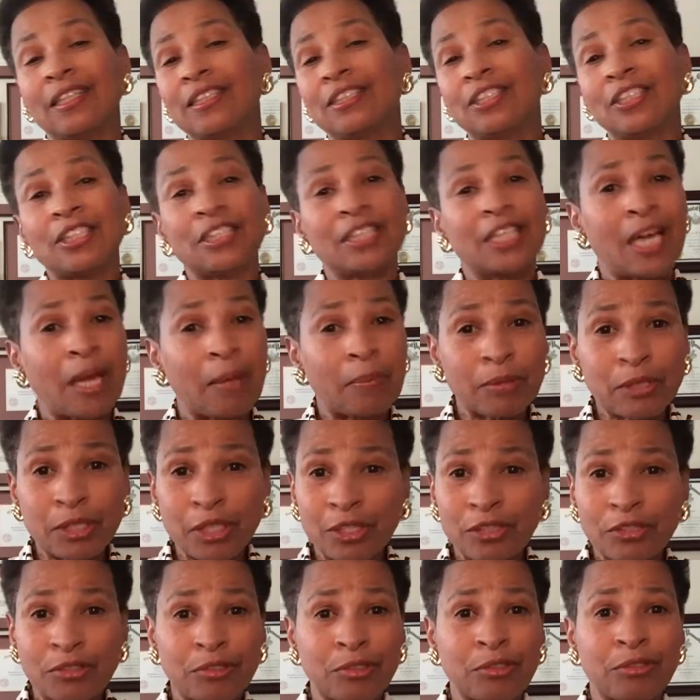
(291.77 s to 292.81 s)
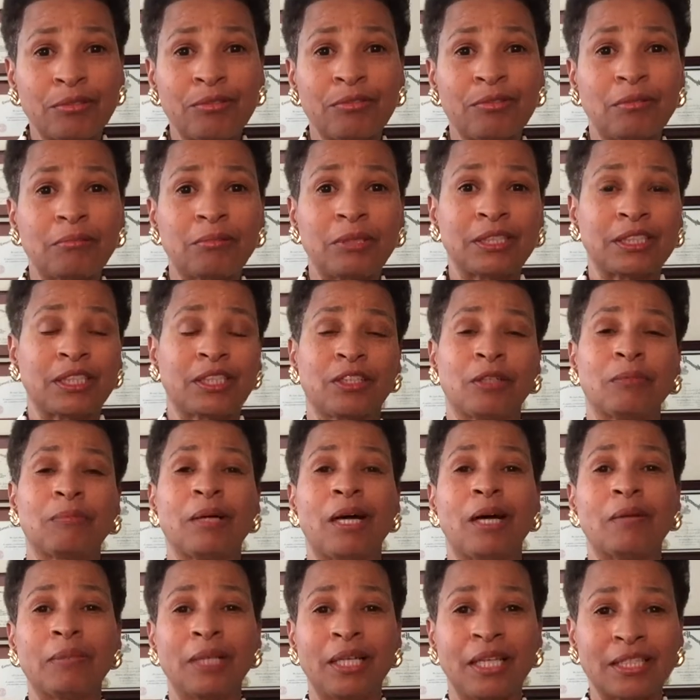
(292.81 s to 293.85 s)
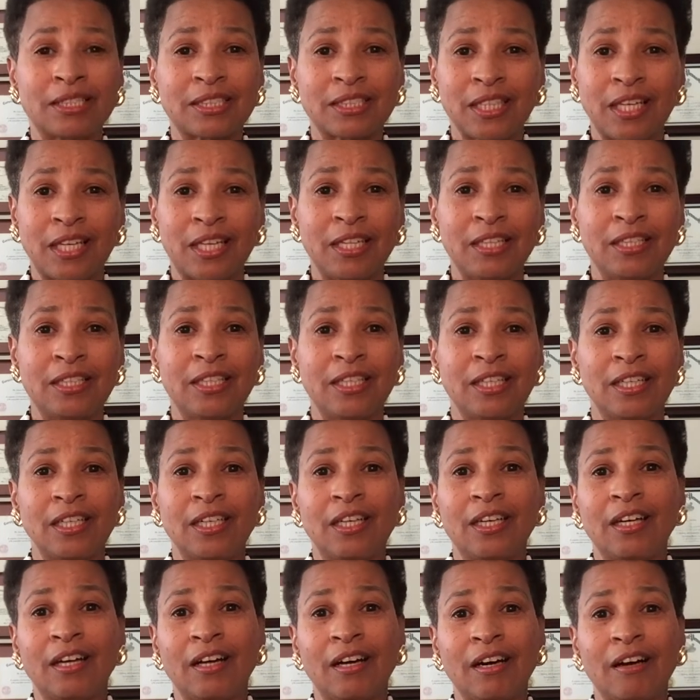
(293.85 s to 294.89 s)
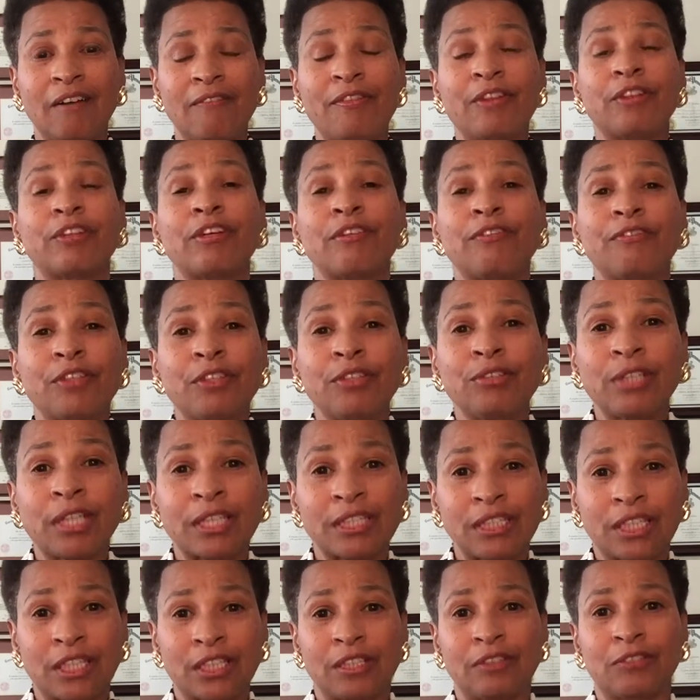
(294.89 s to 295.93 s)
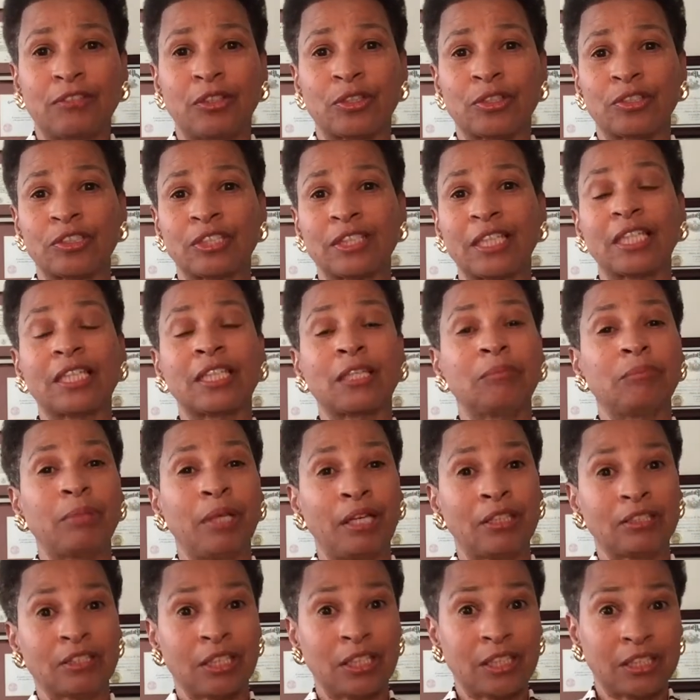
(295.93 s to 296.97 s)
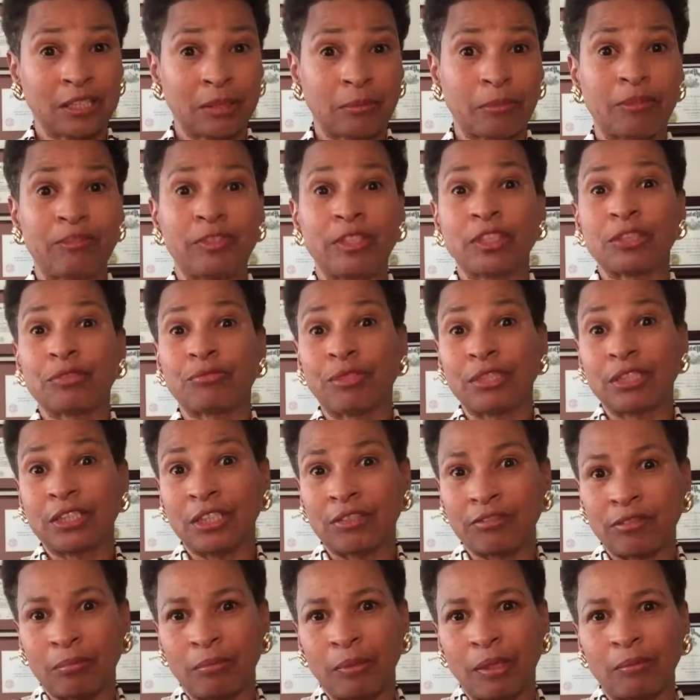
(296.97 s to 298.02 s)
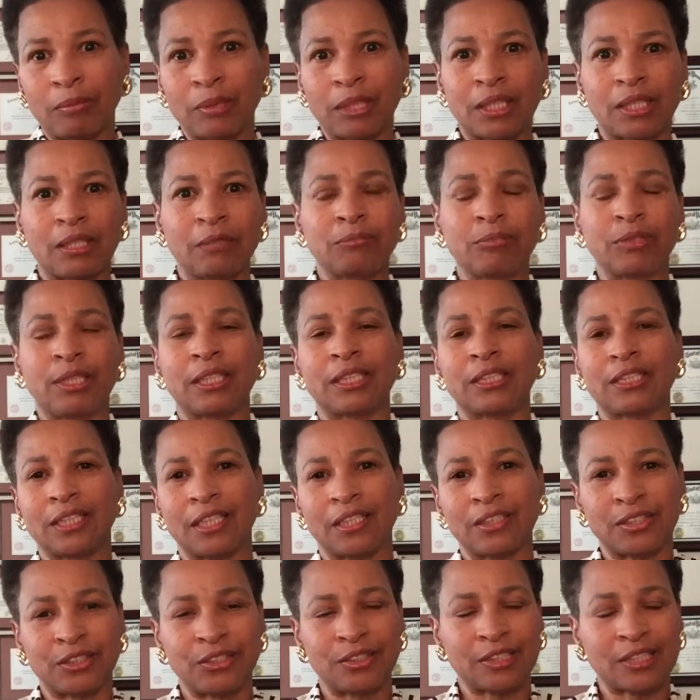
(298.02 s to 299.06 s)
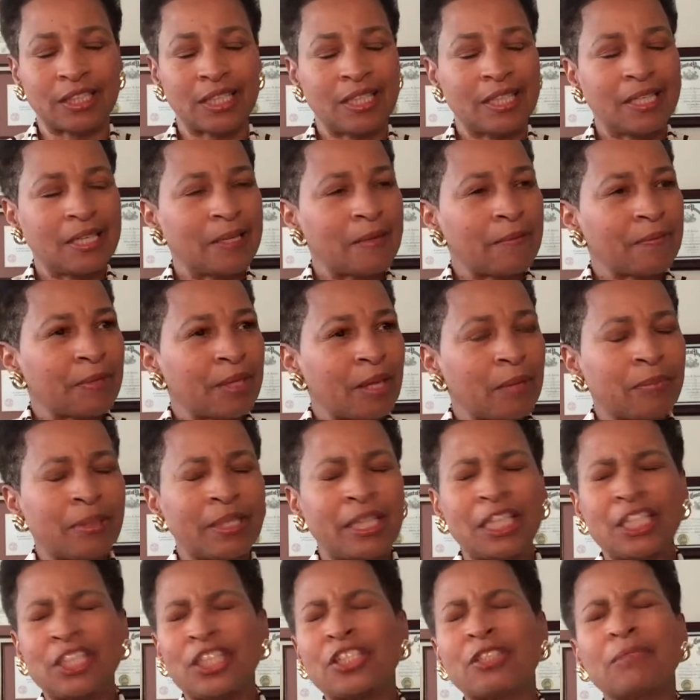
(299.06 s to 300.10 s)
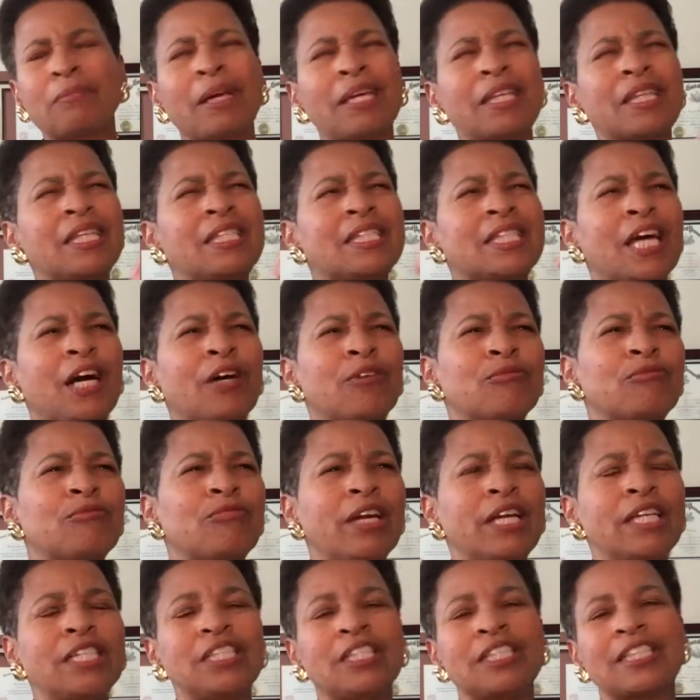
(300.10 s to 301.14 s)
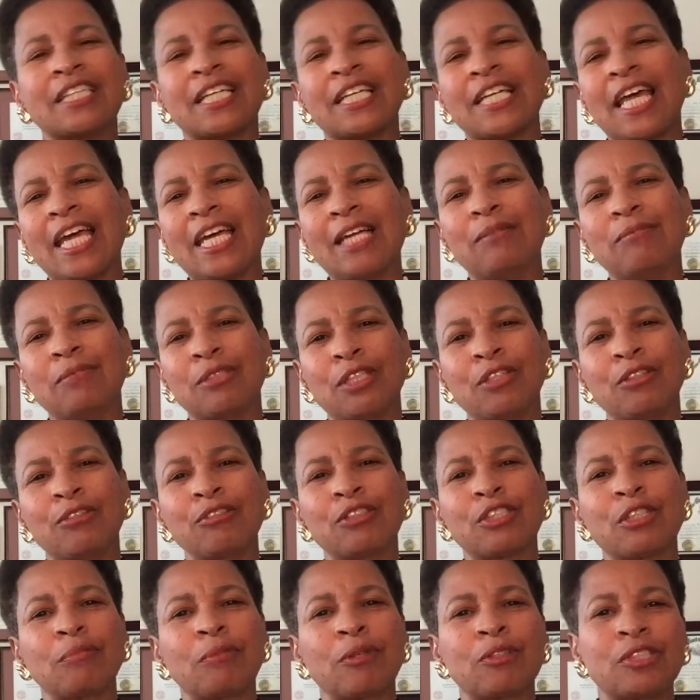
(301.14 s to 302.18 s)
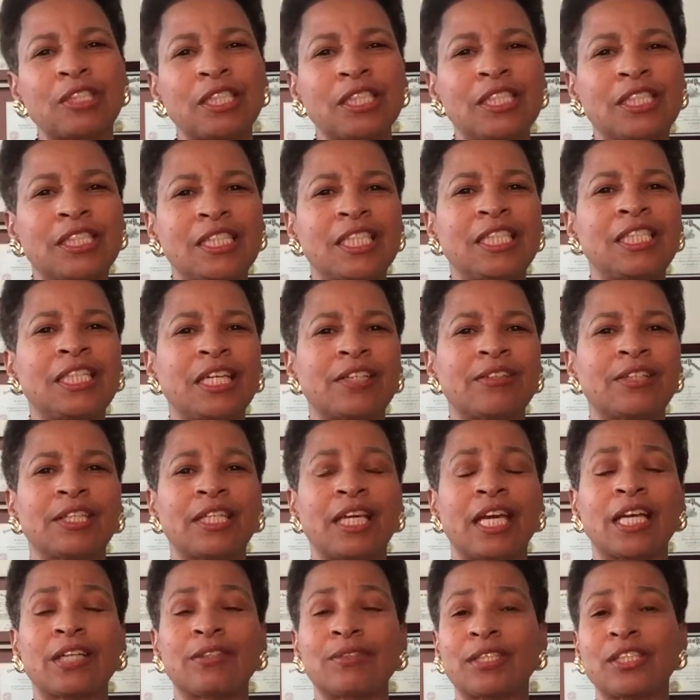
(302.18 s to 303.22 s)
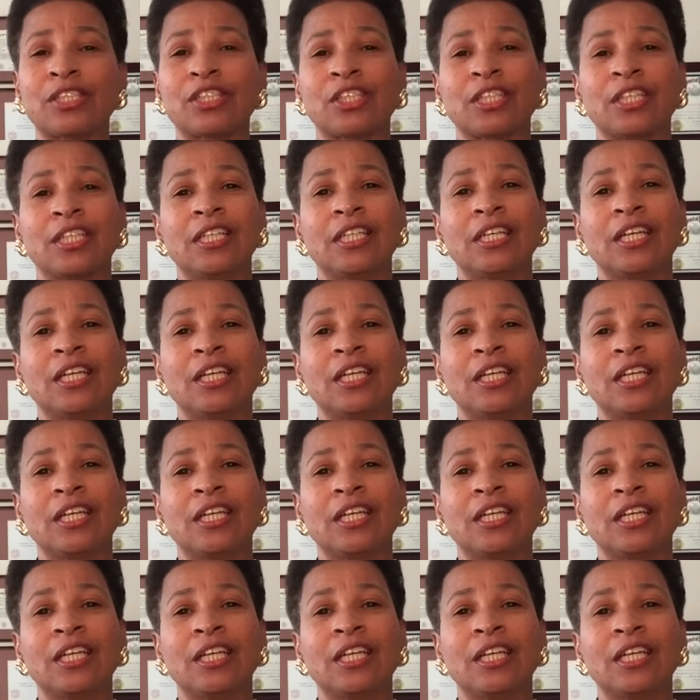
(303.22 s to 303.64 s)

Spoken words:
Just the opposite is true. President Obama has signed very few executive orders in comparison to some of his recent Republican predecessors. But they just make these outrageous claims and use the most incendiary language